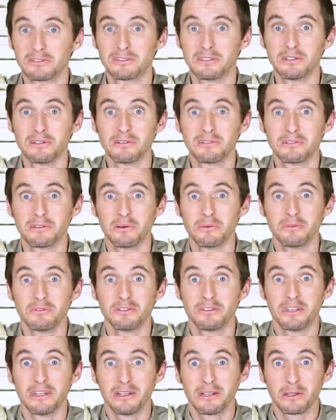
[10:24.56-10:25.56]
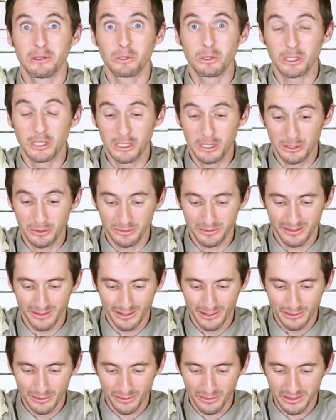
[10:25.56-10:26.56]
still so stinking cute
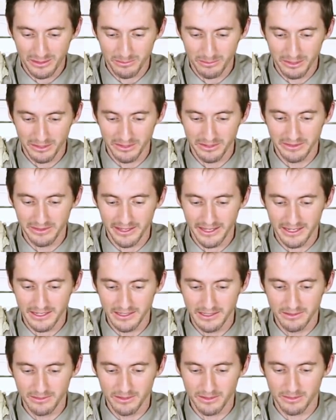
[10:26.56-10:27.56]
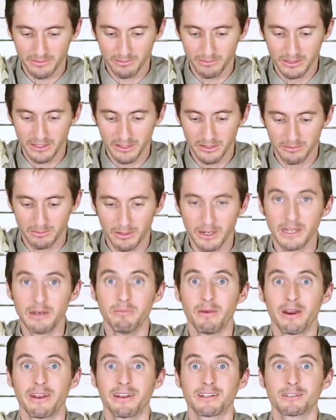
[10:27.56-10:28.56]
and adorable that your little
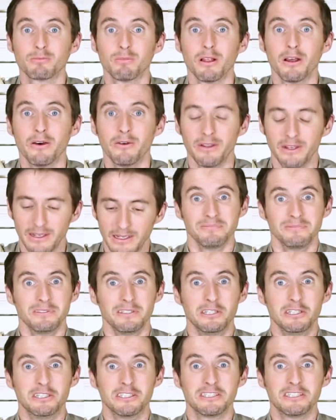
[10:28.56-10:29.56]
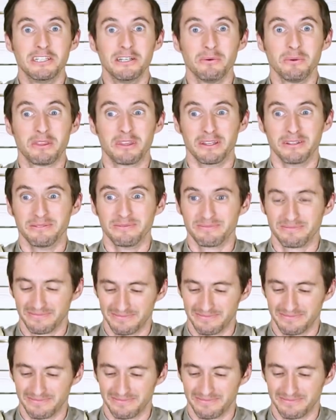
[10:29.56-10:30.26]
brain might explode. You just deal with it.